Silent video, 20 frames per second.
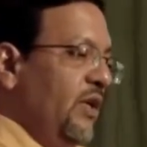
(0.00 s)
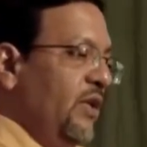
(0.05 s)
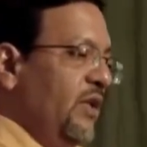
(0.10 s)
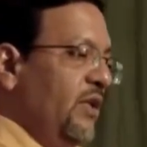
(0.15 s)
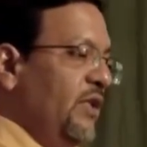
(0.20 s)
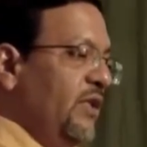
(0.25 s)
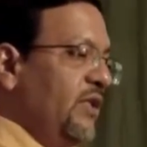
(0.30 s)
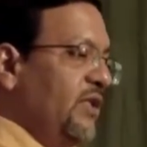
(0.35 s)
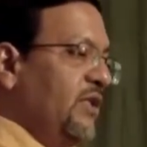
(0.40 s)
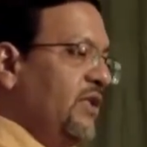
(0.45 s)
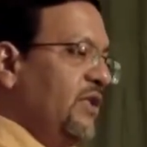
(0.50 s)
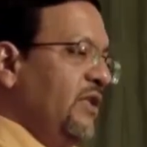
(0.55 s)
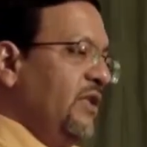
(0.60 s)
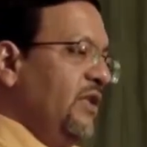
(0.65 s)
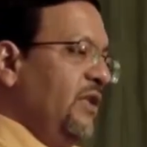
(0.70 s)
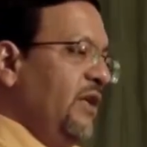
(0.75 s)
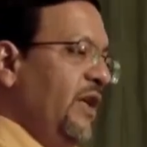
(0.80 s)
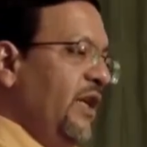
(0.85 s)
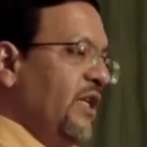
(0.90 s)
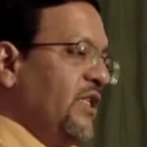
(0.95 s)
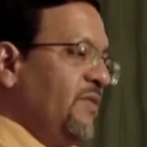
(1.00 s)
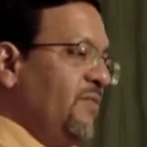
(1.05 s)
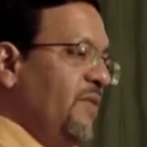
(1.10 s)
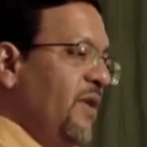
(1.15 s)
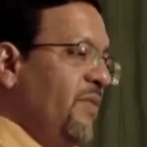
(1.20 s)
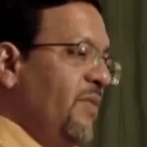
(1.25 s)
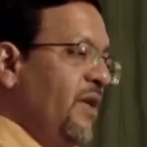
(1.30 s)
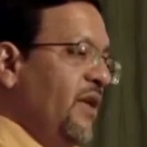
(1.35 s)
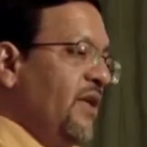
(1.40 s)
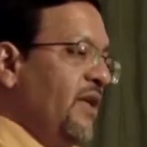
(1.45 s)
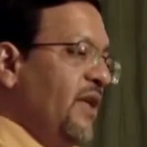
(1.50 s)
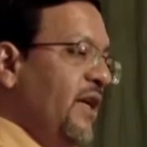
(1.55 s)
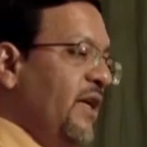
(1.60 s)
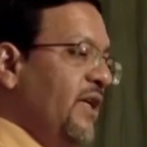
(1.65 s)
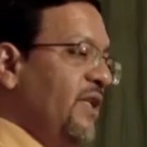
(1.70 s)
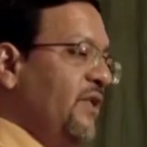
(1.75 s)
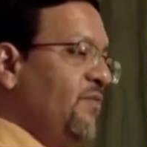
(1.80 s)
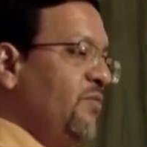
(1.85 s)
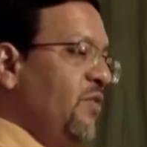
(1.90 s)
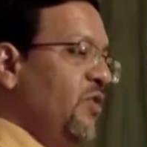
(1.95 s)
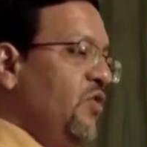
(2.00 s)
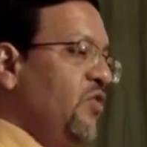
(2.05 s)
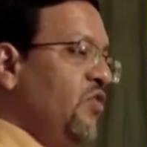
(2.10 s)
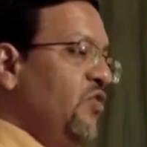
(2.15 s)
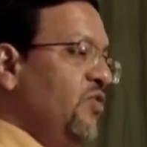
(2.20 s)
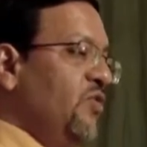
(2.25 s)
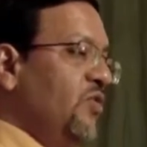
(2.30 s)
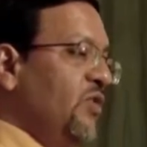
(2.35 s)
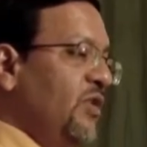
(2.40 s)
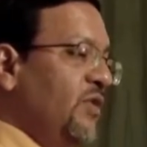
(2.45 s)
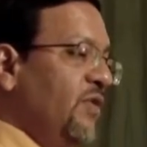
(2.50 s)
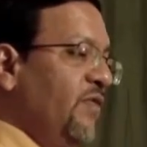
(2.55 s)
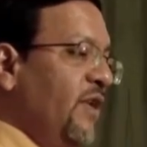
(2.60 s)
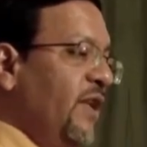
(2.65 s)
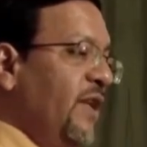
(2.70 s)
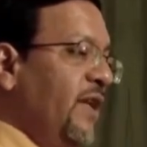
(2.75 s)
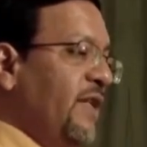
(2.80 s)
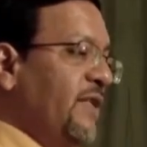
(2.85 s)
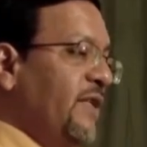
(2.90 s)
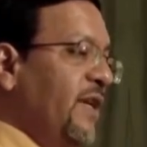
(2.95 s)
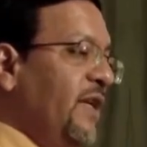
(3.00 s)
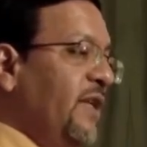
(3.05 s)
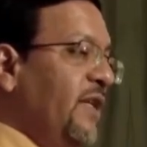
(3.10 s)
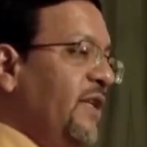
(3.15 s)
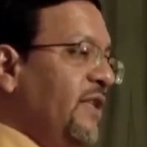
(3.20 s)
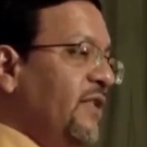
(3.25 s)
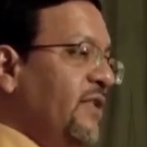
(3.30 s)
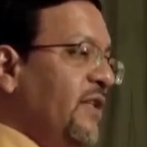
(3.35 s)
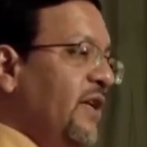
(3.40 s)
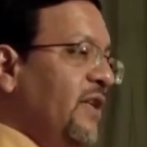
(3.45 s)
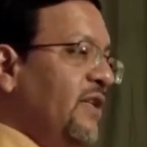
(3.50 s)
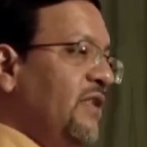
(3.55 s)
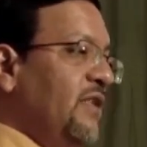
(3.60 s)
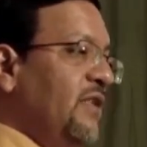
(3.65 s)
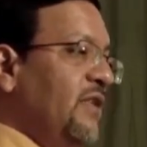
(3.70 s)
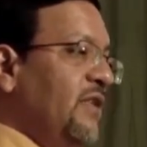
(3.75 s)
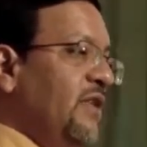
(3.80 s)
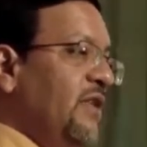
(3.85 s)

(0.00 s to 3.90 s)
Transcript: This experiment has produced very exciting results,